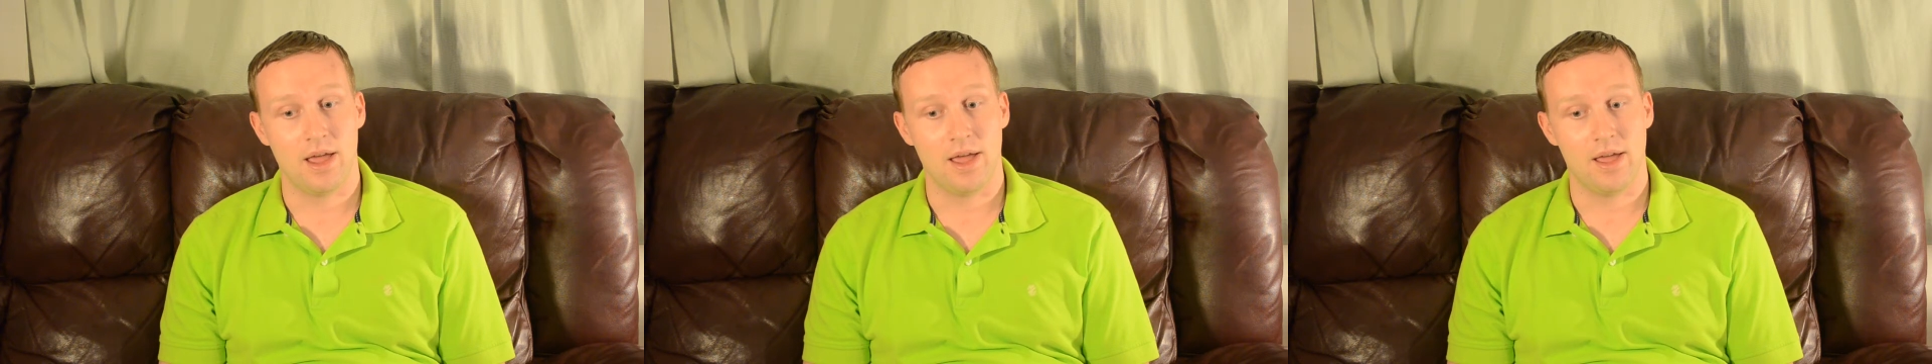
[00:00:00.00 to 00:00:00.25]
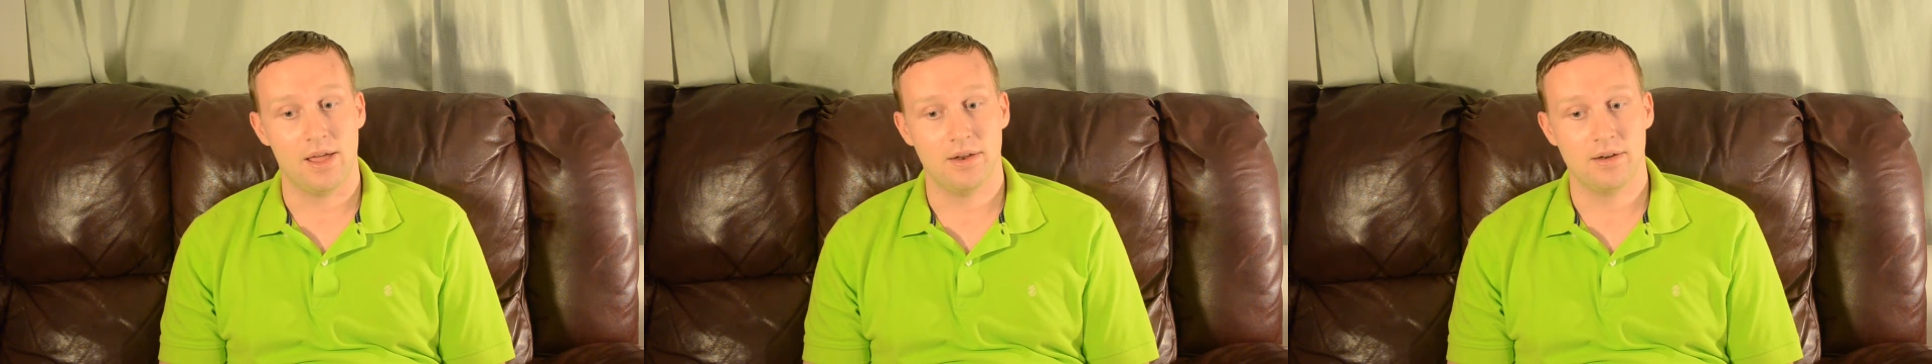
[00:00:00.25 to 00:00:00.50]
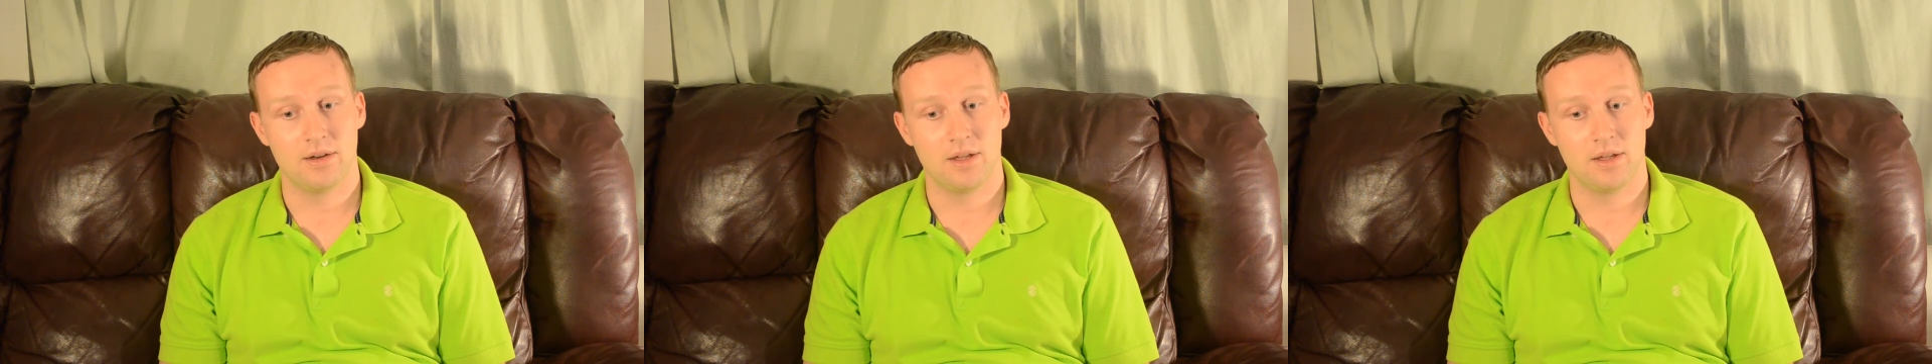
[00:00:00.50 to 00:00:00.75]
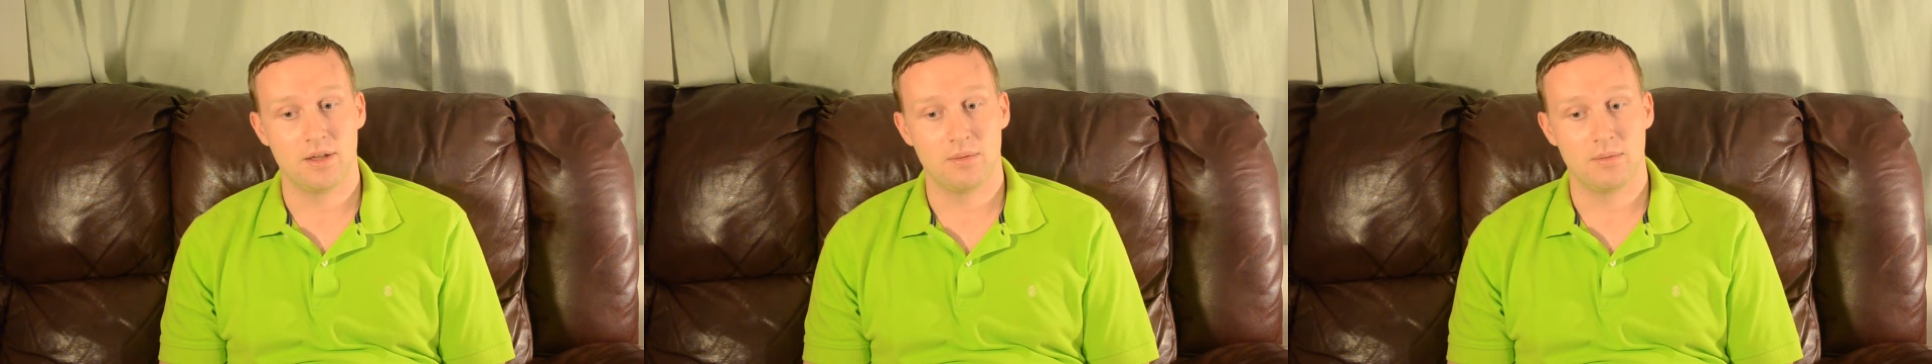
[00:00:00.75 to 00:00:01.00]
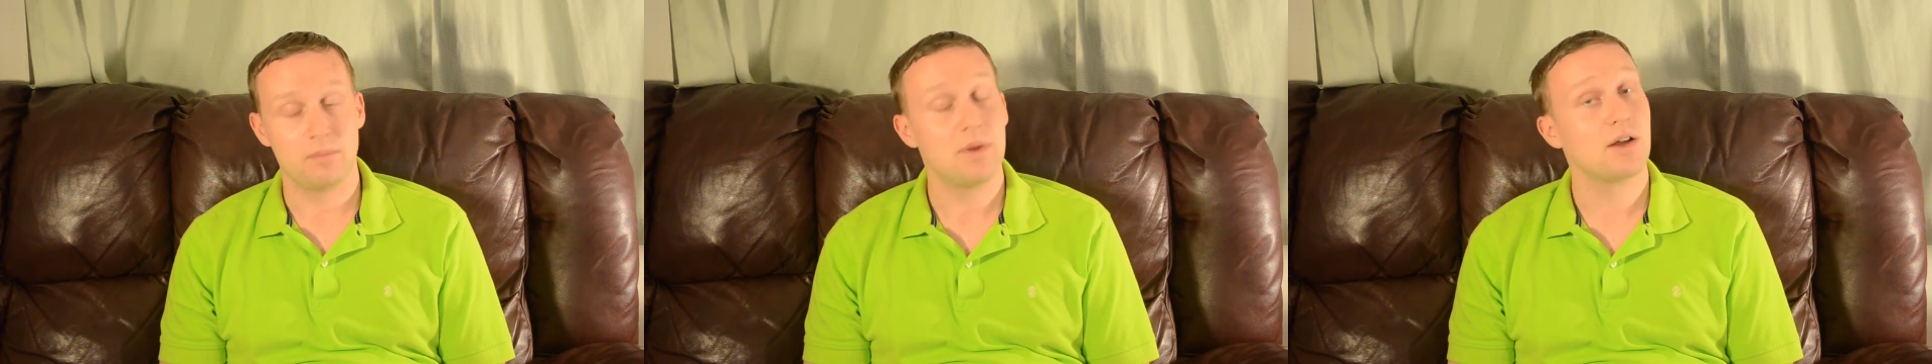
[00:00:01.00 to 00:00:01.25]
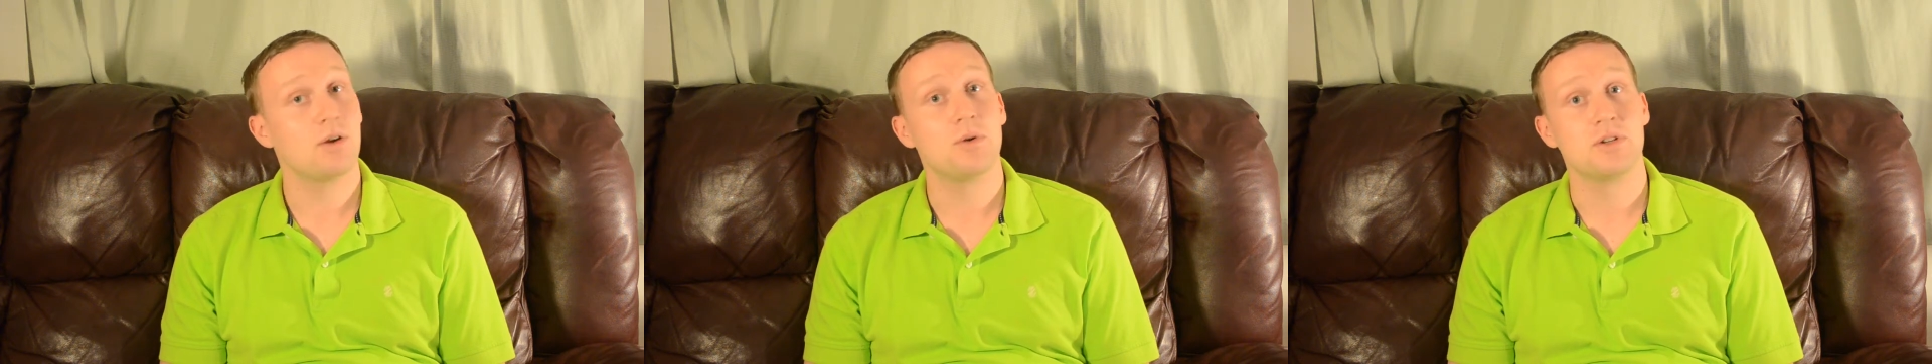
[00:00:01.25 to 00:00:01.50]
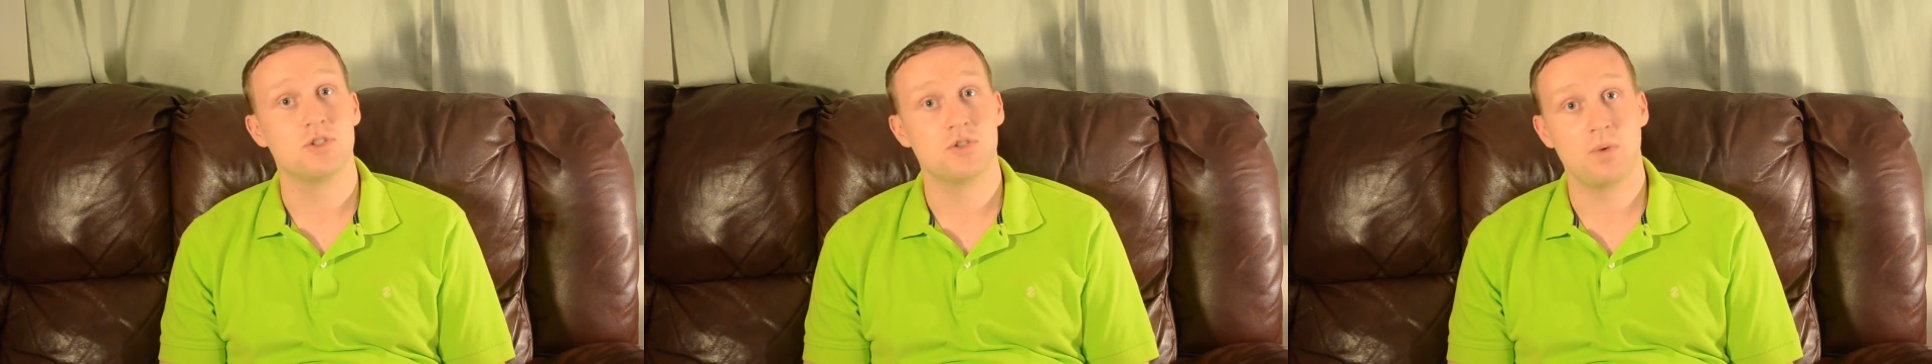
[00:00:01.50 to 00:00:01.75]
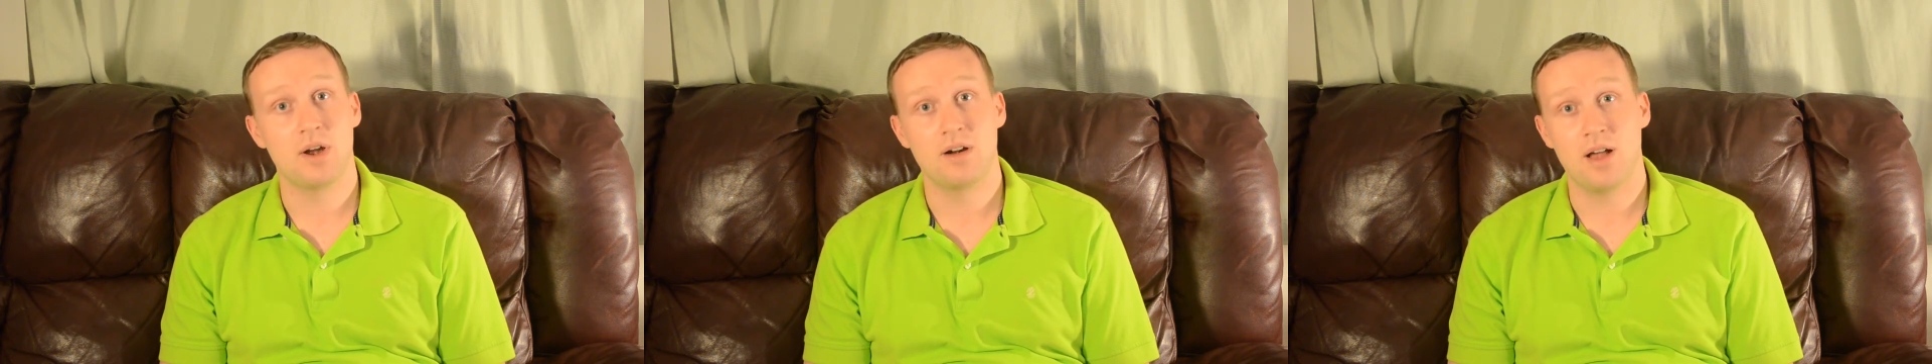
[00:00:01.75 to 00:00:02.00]
And I'm not going to
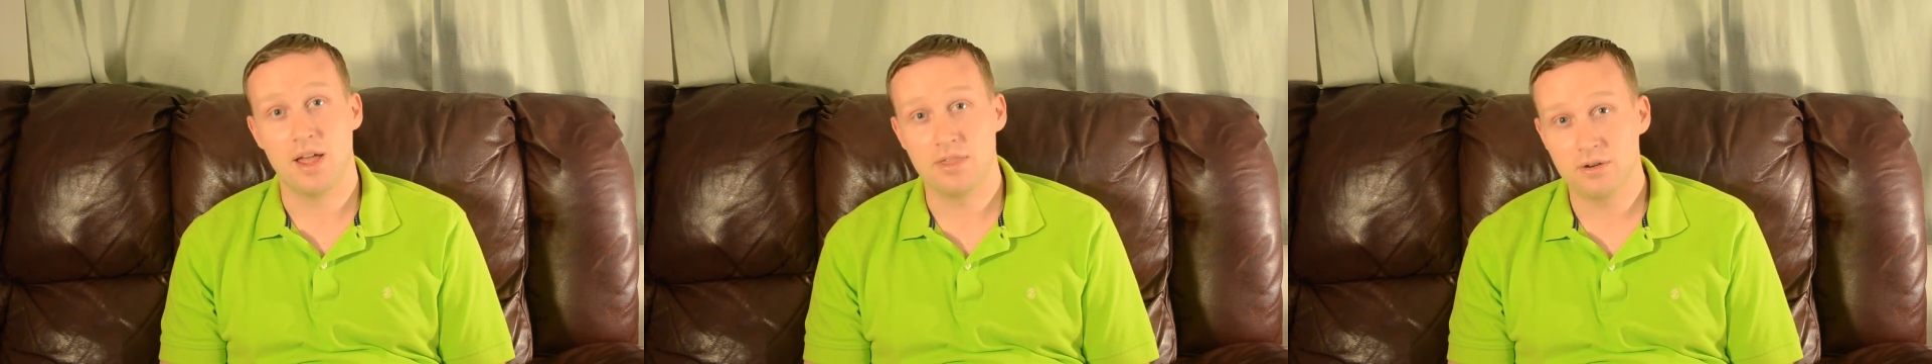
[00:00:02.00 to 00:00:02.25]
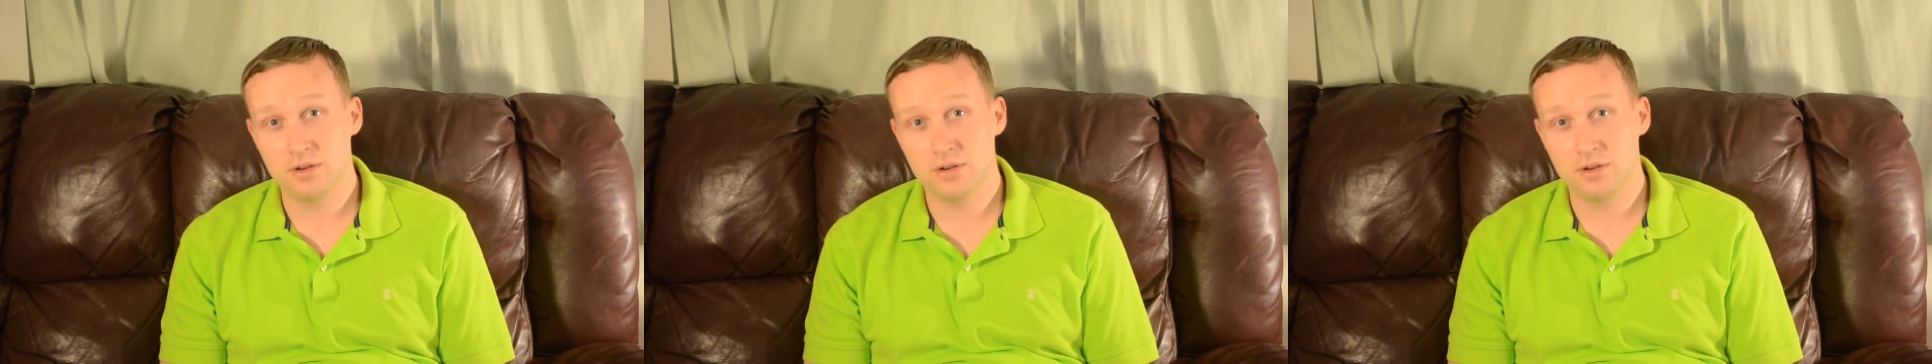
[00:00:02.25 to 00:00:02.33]
swear either